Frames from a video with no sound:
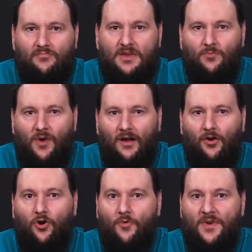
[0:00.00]

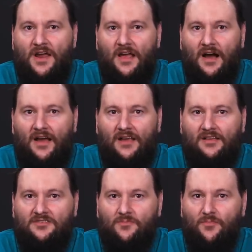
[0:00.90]
Meanwhile, OpenAI
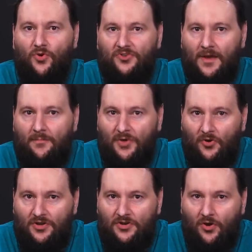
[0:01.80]
gets
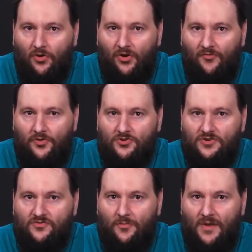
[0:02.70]
multi-billion-dollar
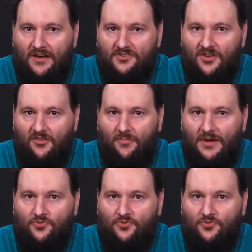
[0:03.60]
infusions from Microsoft by